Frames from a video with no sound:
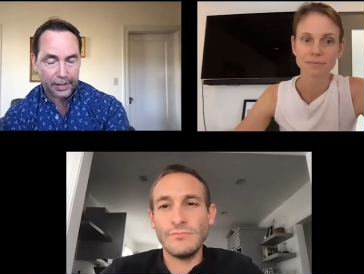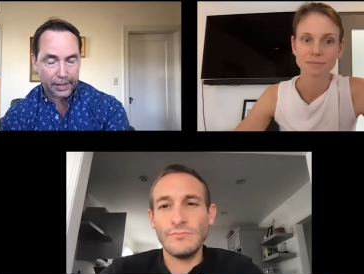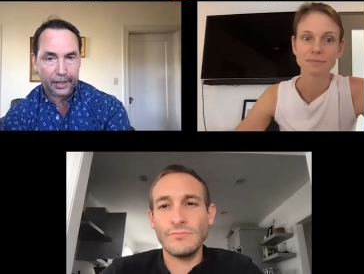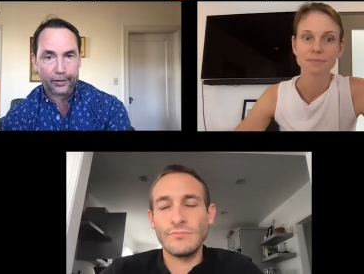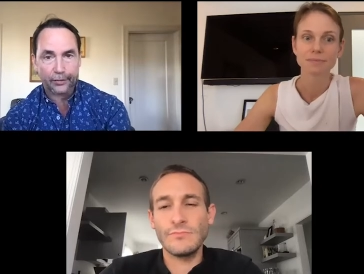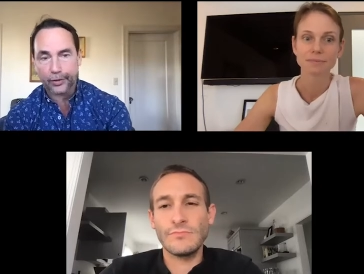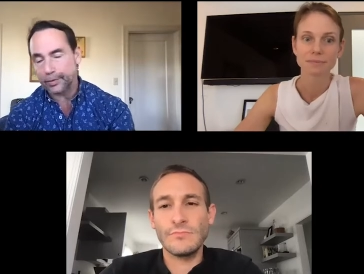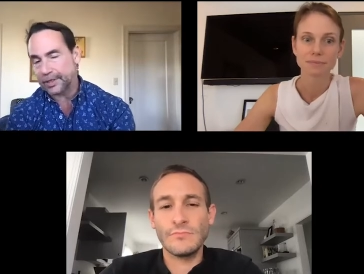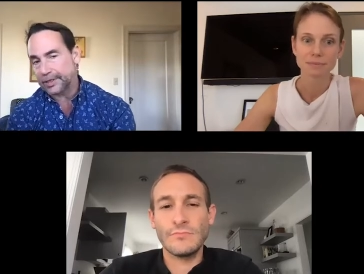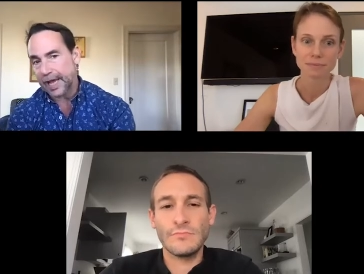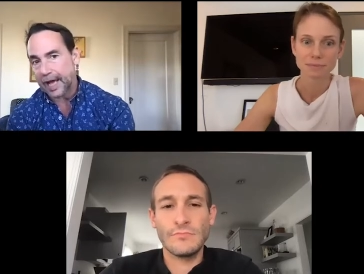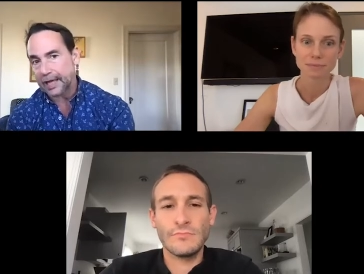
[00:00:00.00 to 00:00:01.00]
Speaker 1: the interview
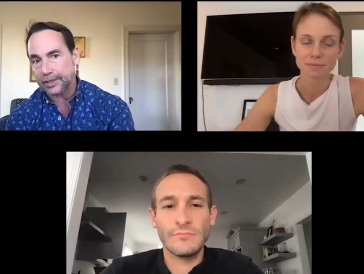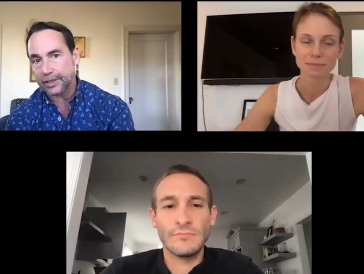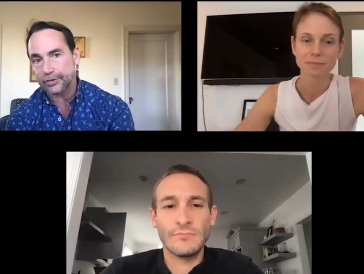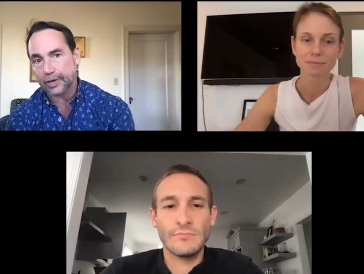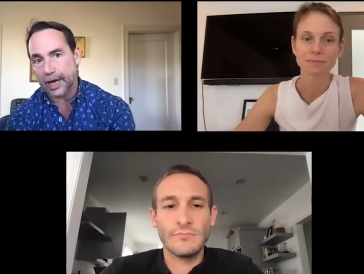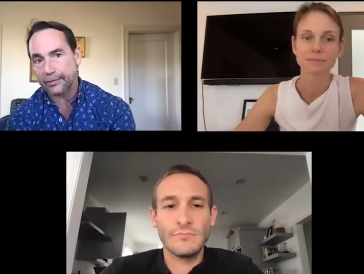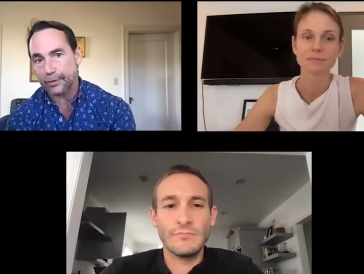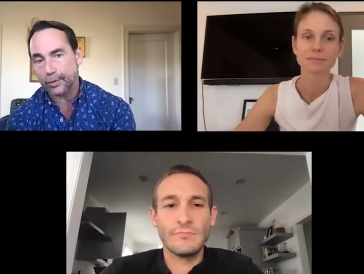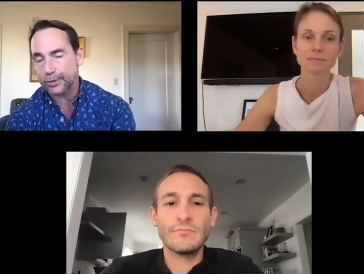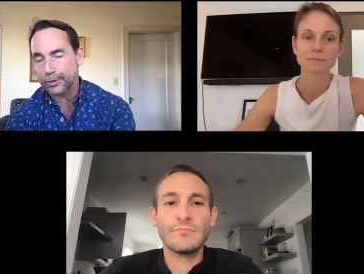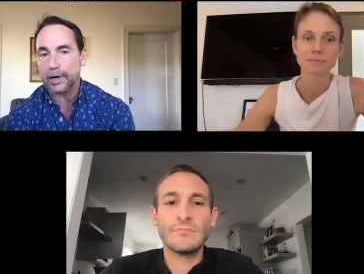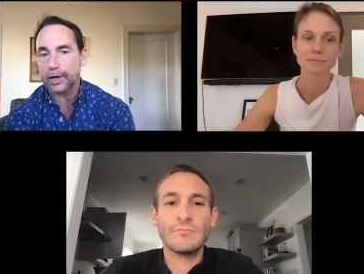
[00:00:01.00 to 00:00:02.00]
with the taxi driver
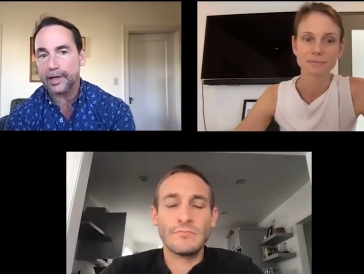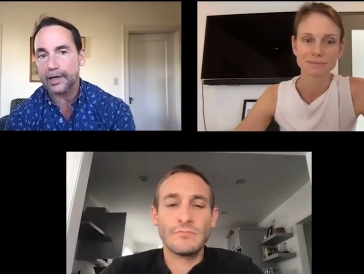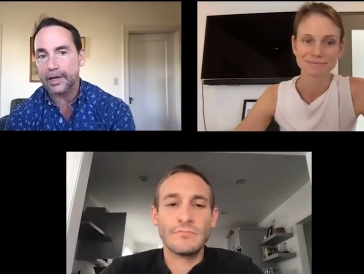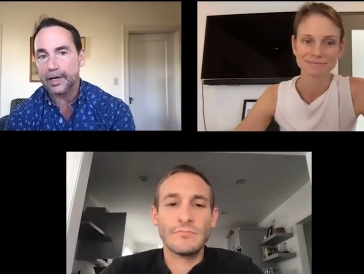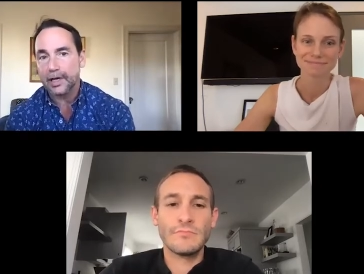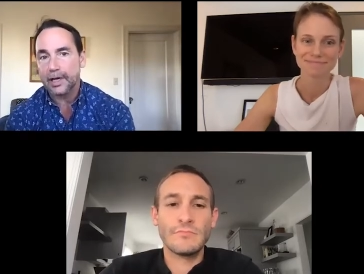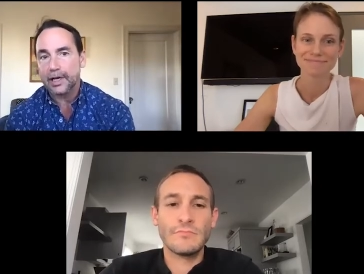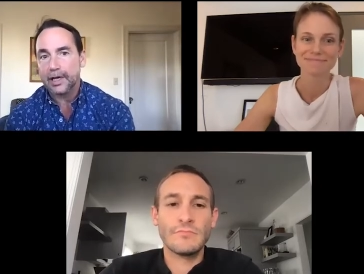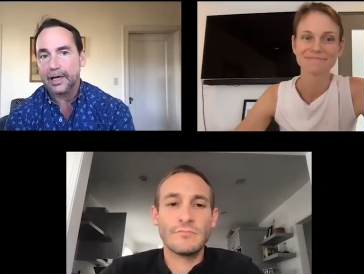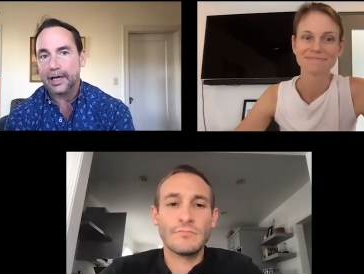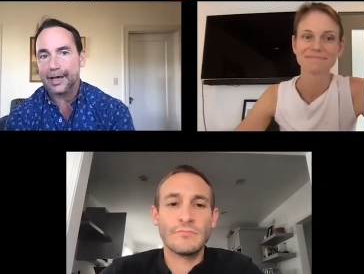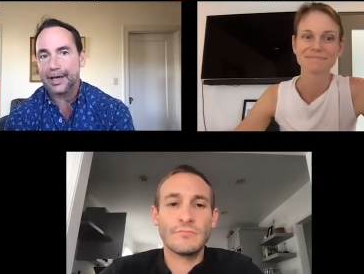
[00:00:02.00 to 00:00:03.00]
was one that
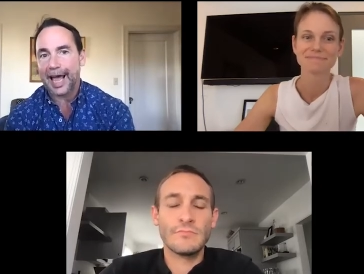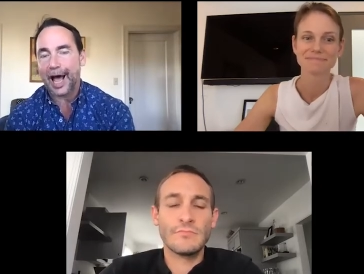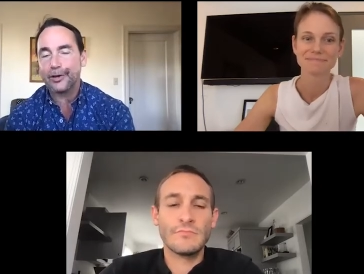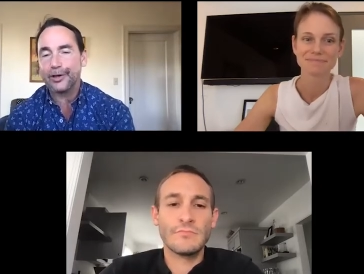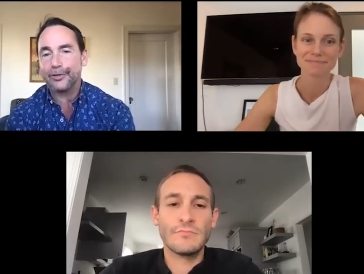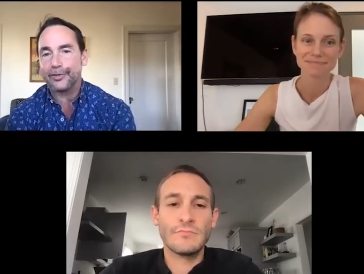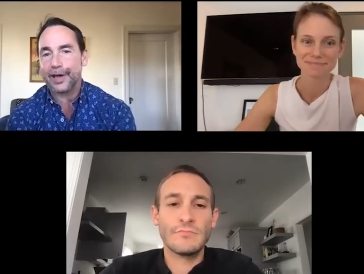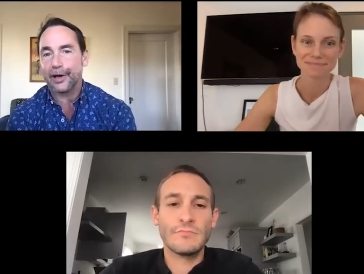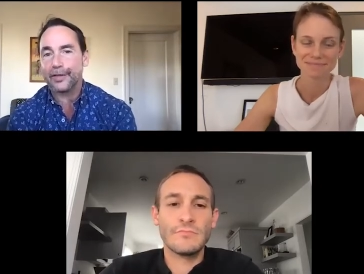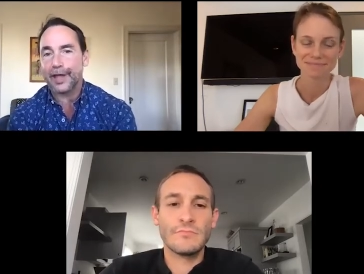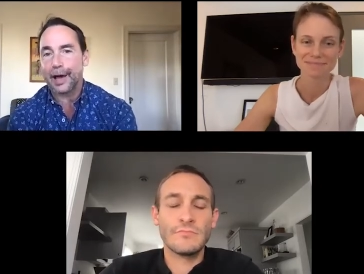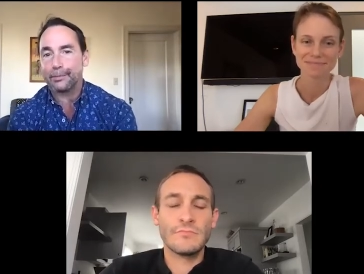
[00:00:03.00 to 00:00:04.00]
how you
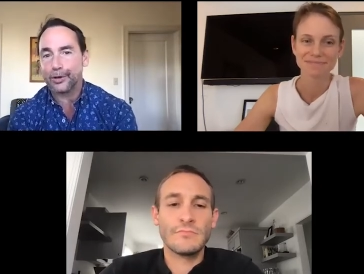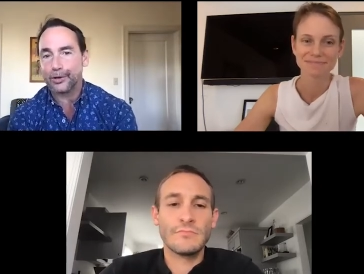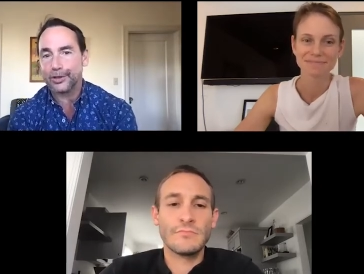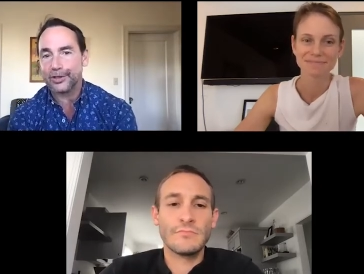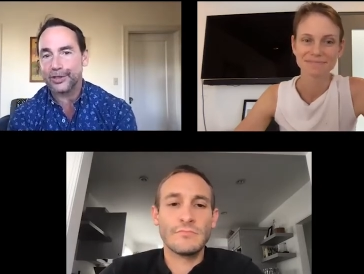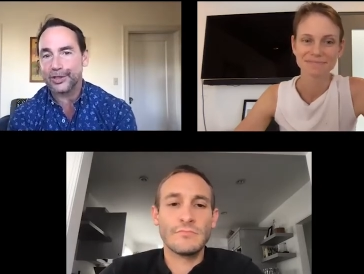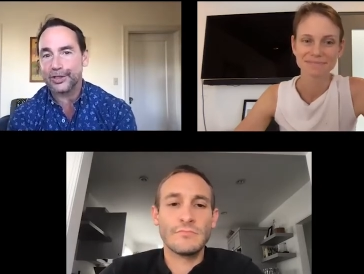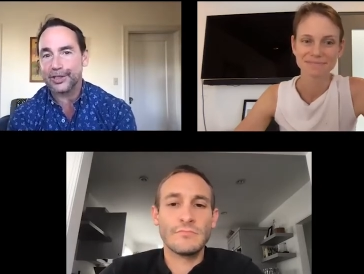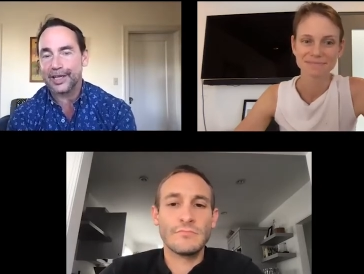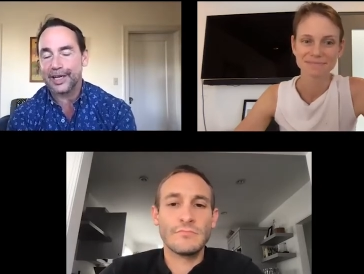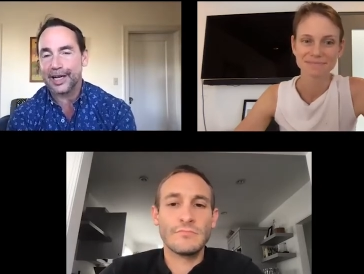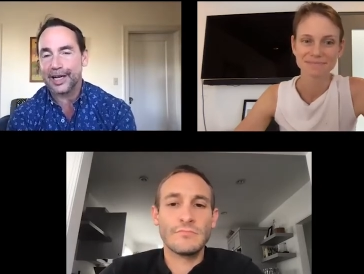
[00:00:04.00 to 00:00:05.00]
found that
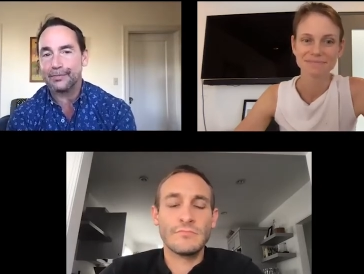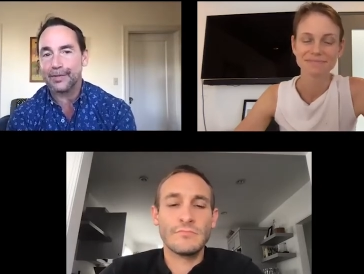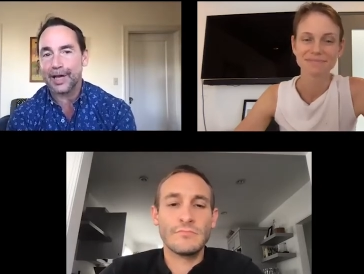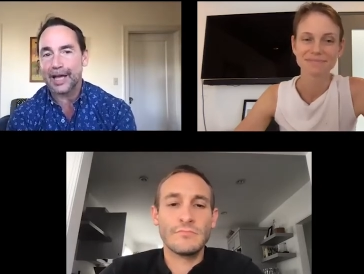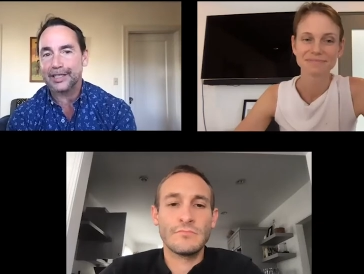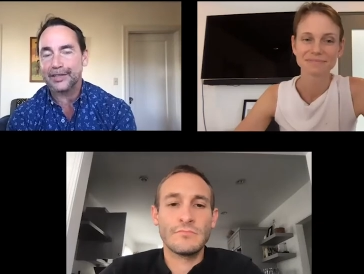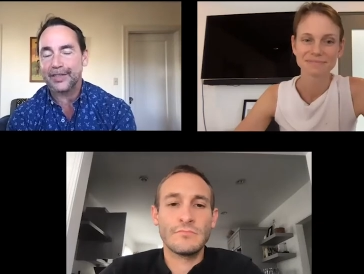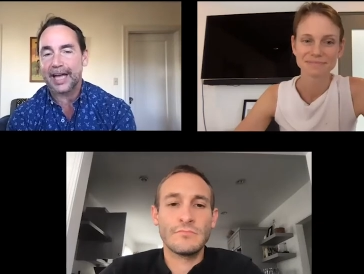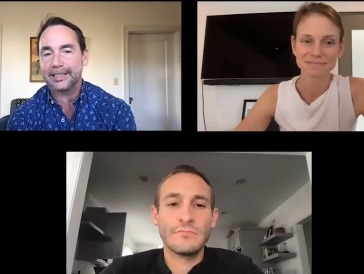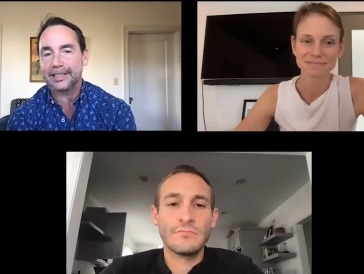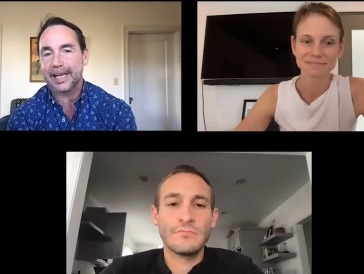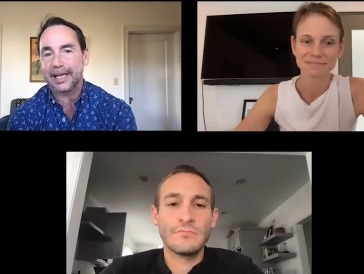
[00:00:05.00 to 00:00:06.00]
person. Uh, did
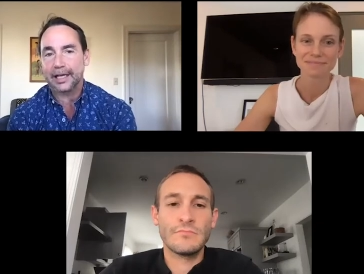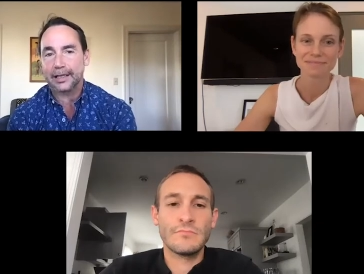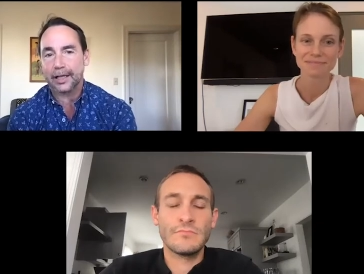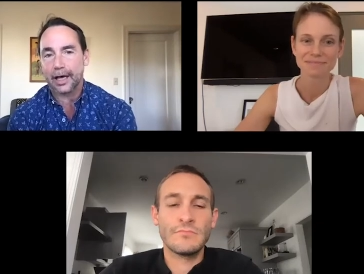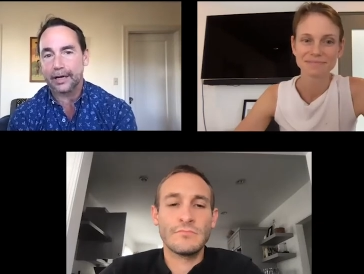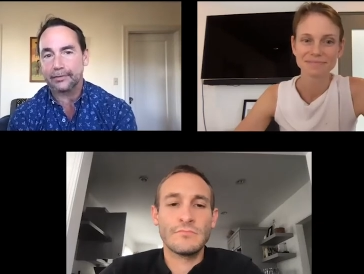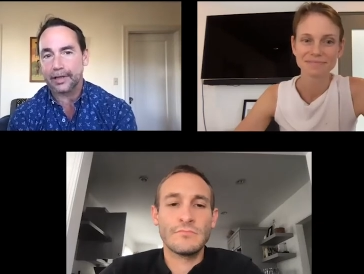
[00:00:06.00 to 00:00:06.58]
that take a lot of